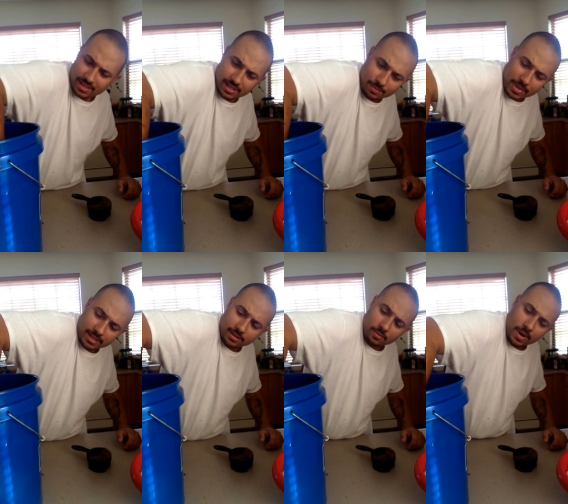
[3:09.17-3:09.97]
Just
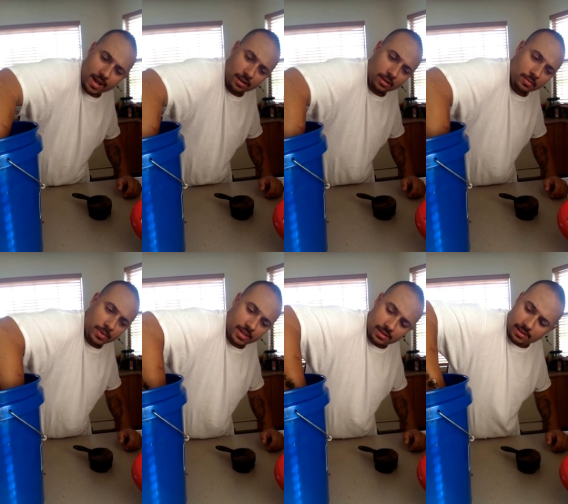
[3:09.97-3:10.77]
mix it around a little
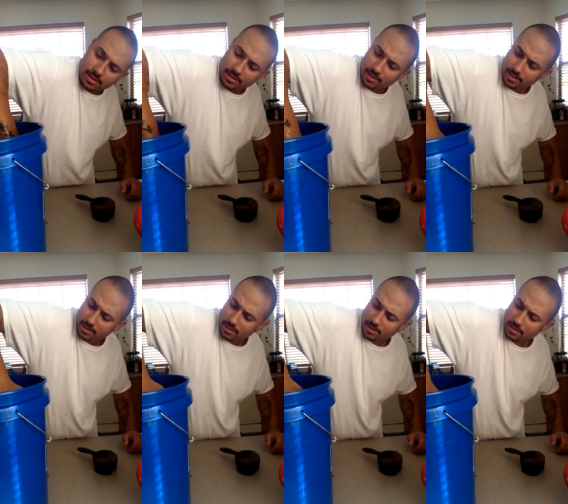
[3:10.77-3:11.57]
bit.
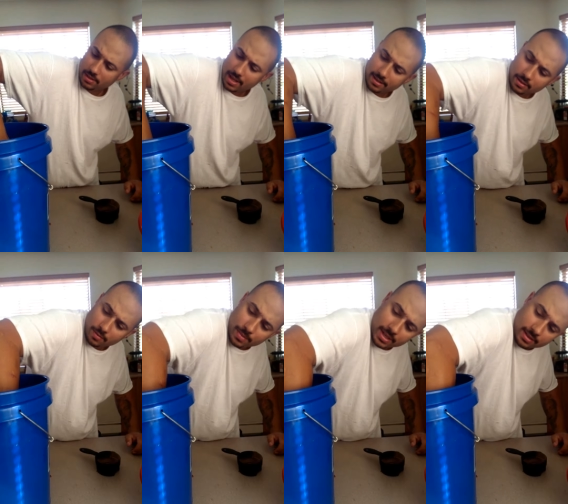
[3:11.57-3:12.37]
Nice
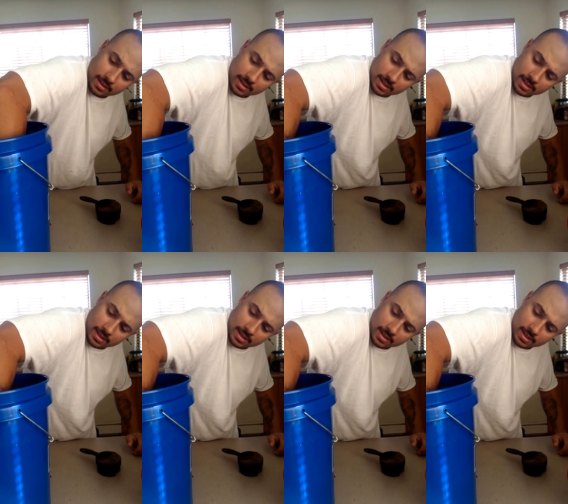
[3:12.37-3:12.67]
little mixing.